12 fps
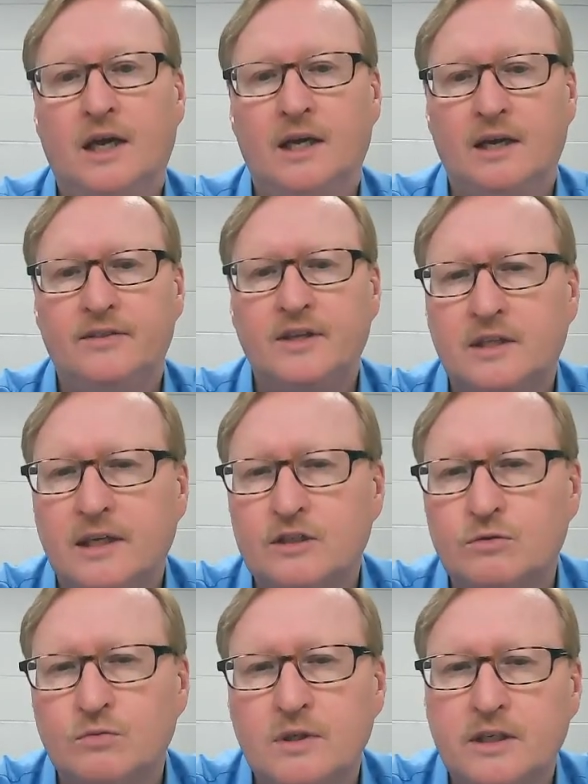And I think
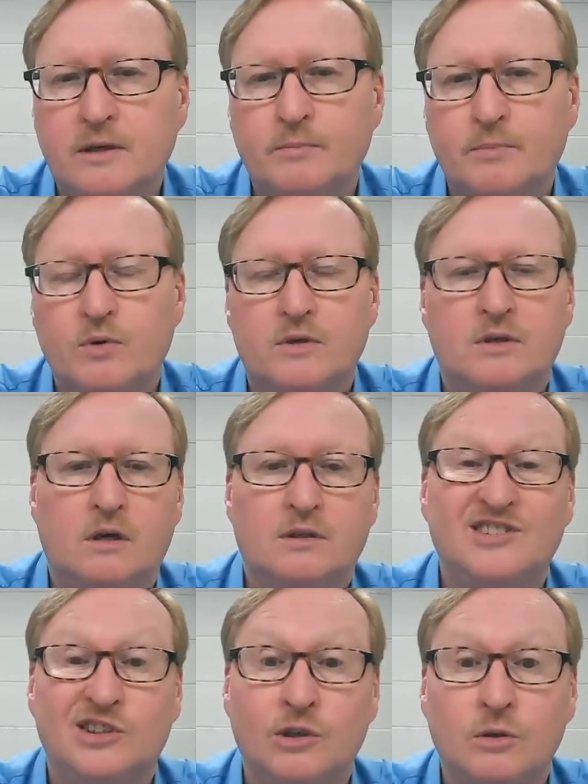that's really important
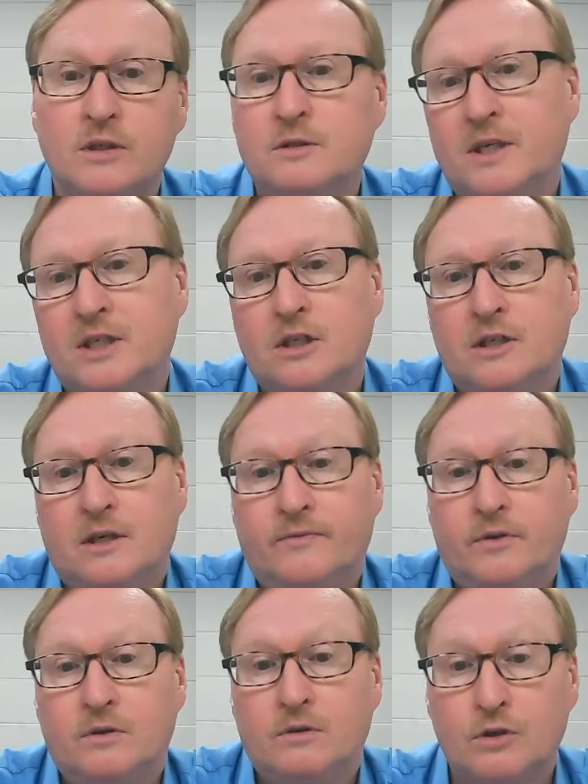also, especially
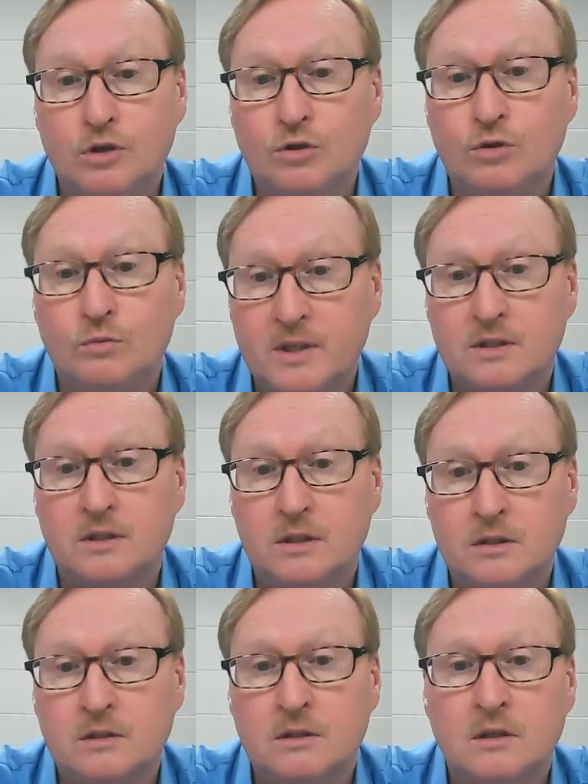if you're a new
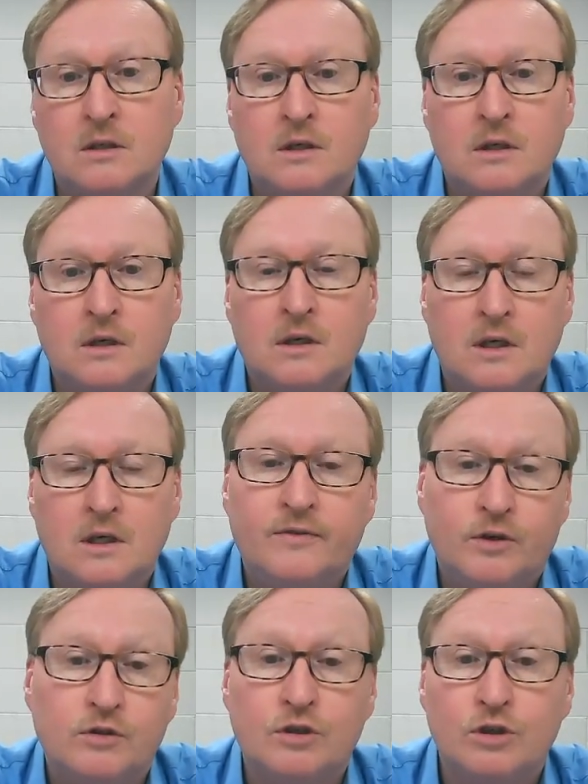business, if
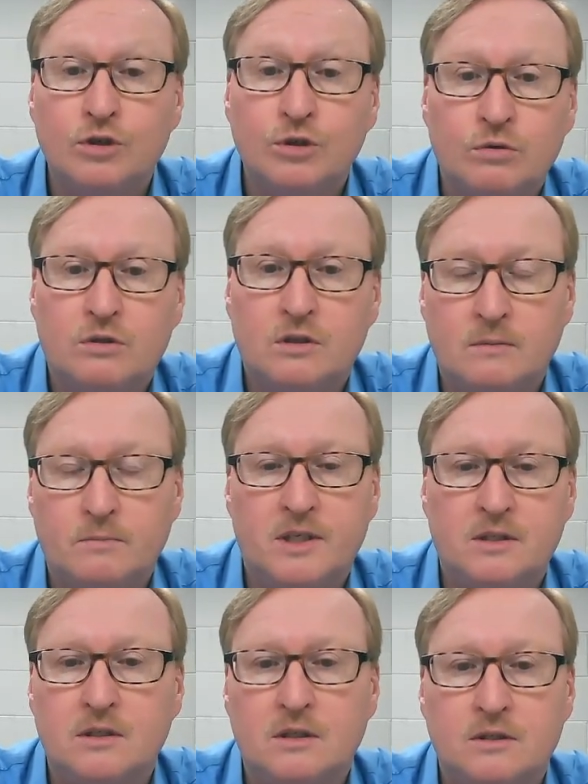you're new to the
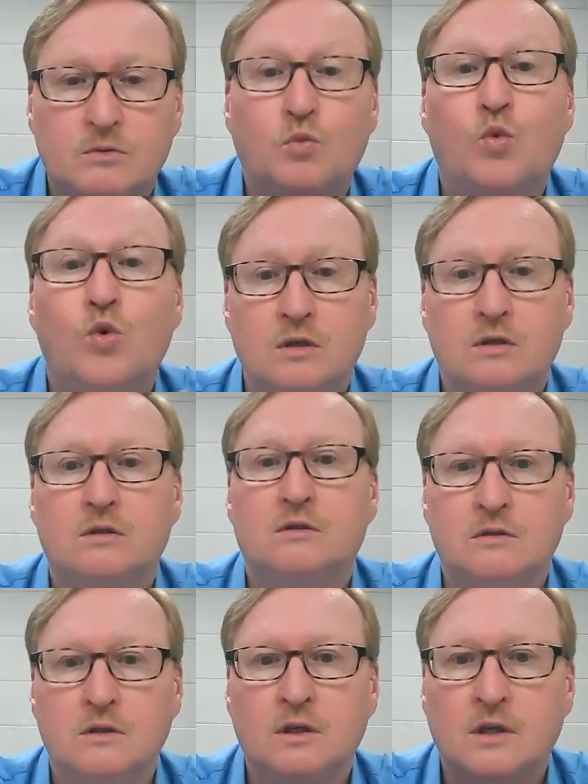business
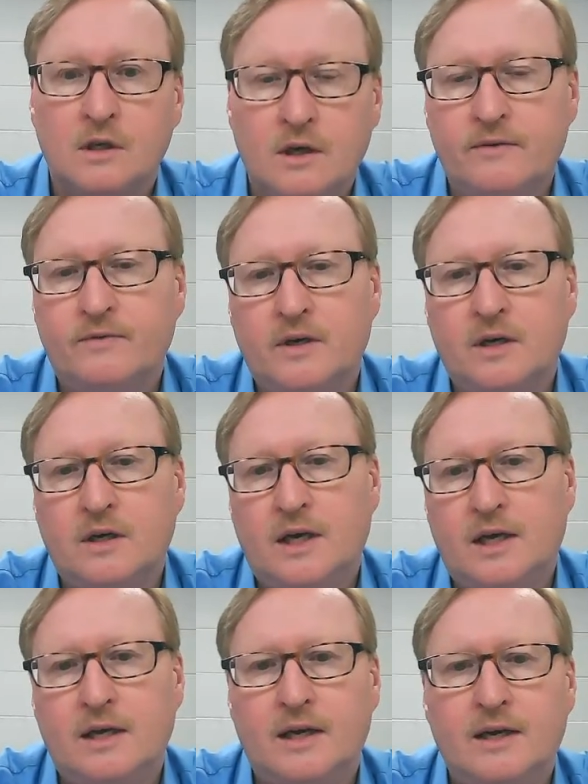world of,
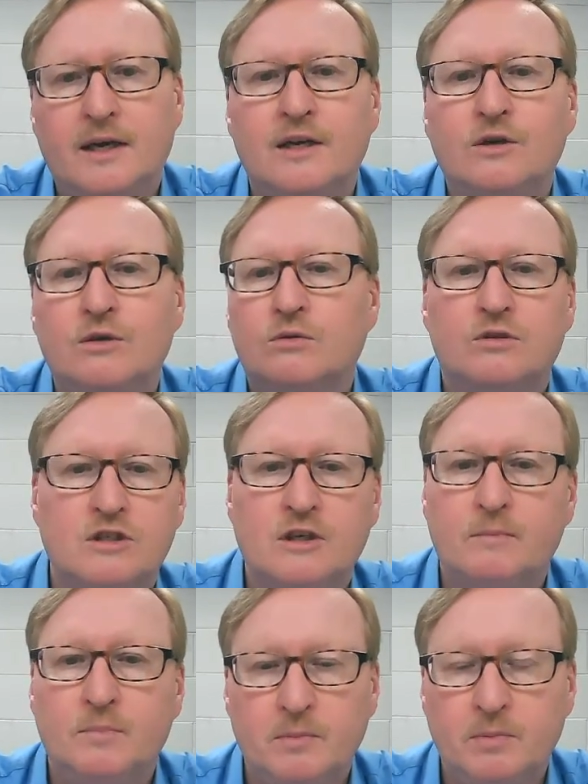and I know there's
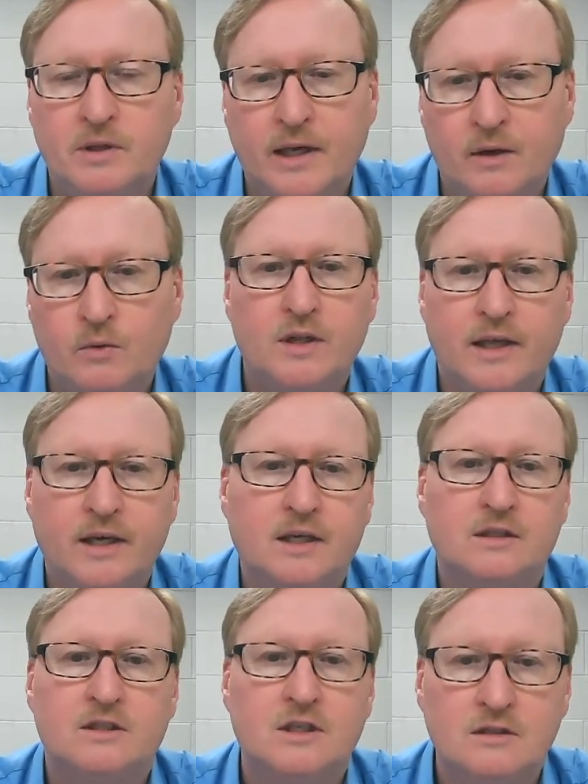some people like, well, I
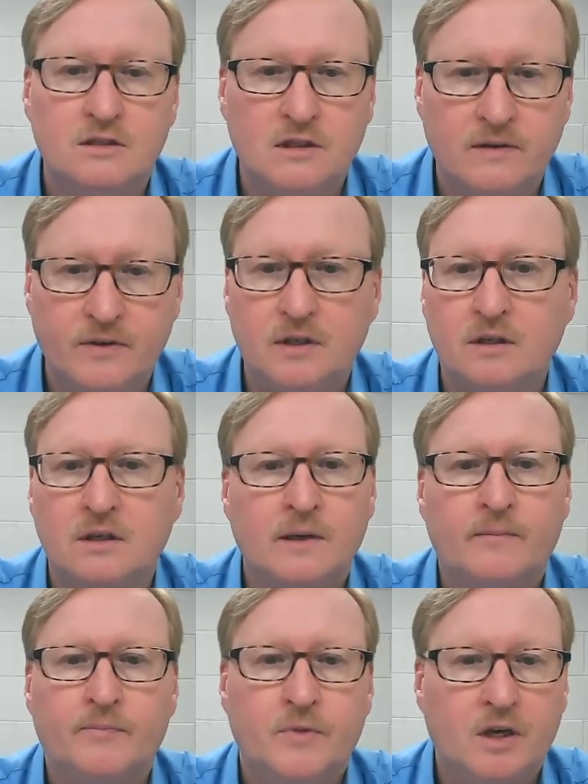can sell stuff on
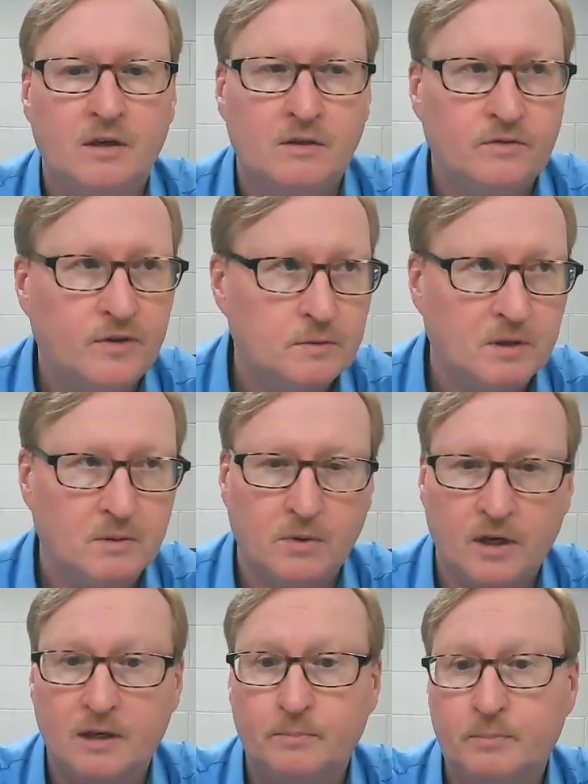Facebook
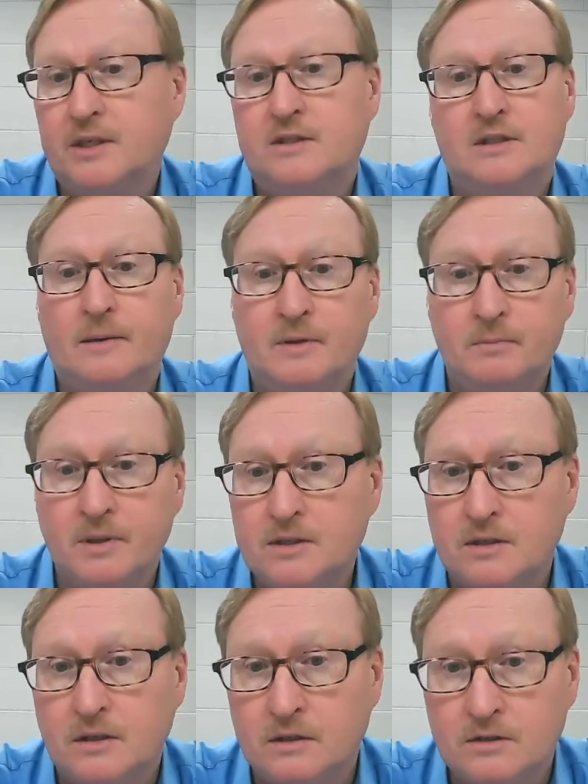Marketplace and I'm in
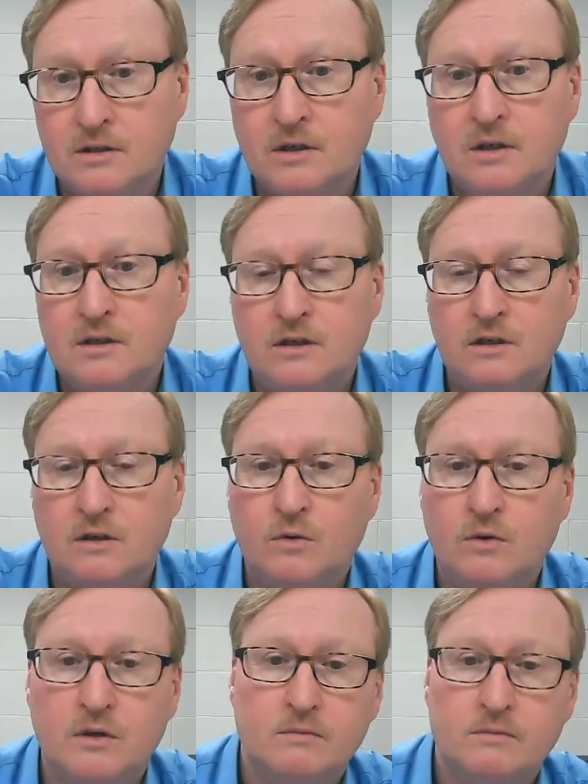business,
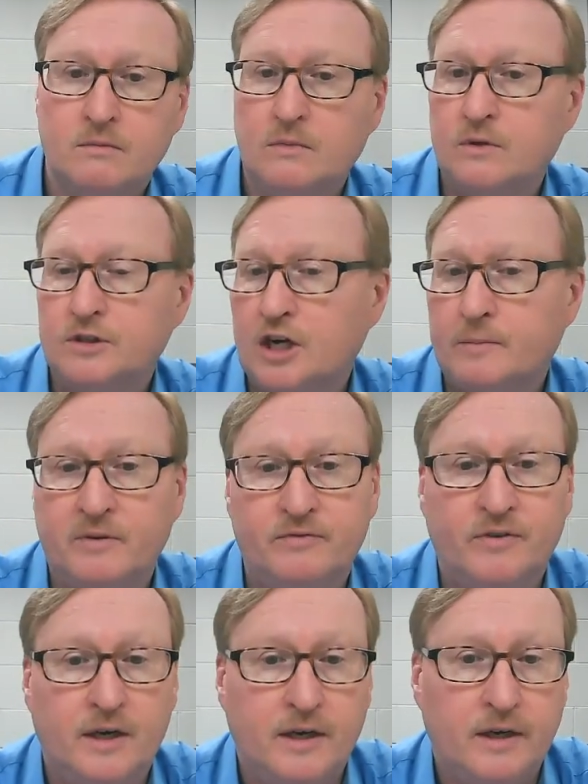or
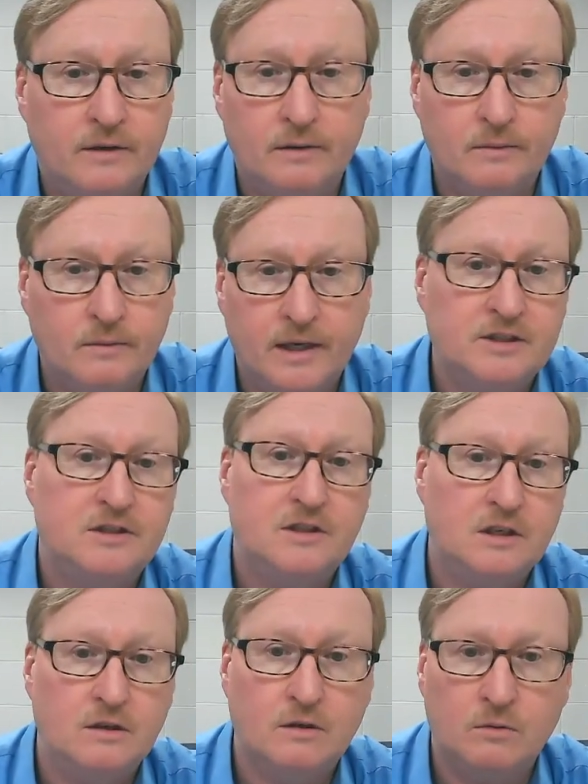Shopify or
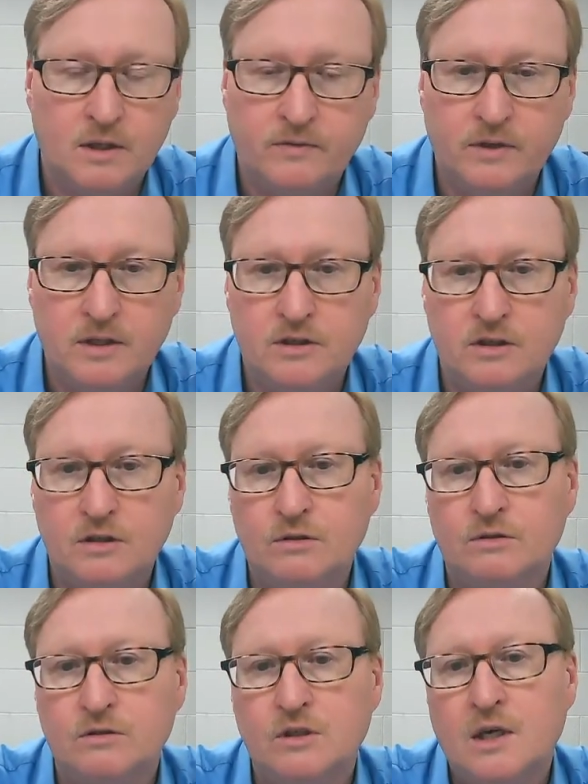SD or whatever it is you
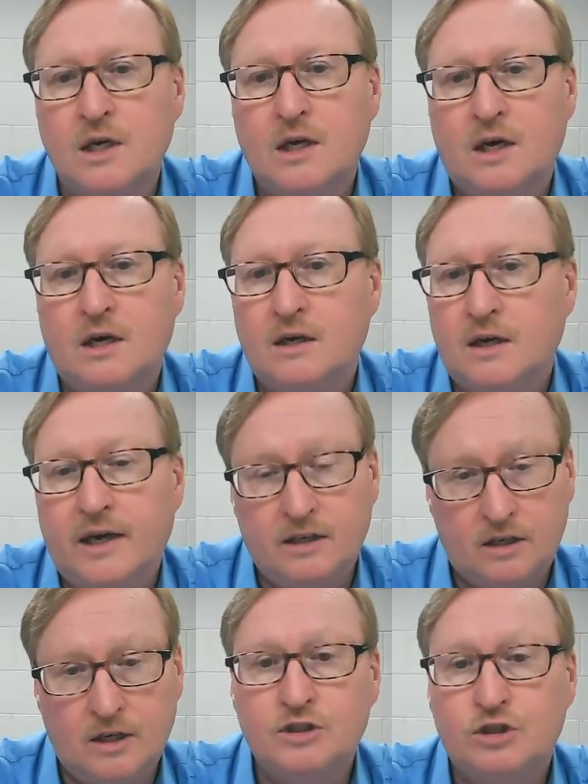use.
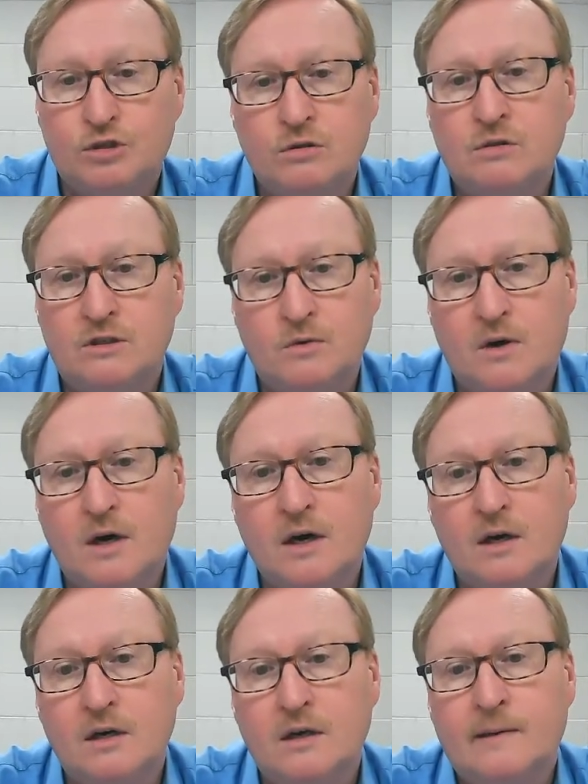And that's true, you
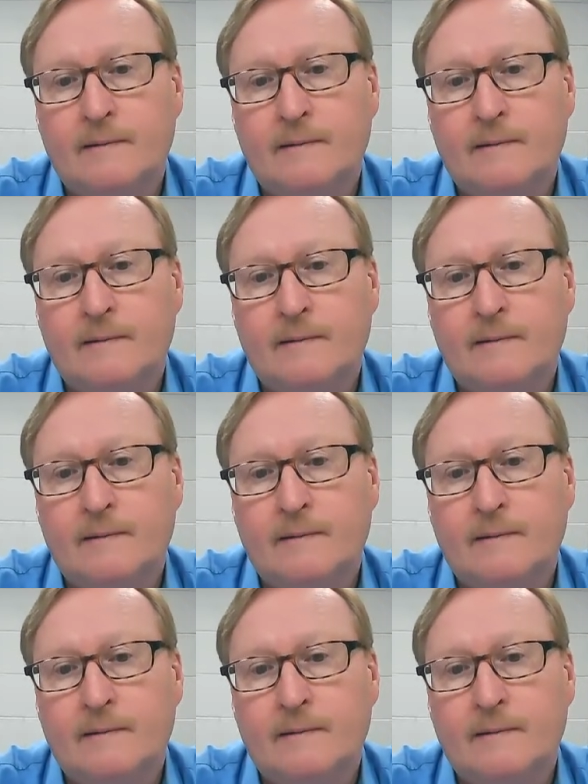are.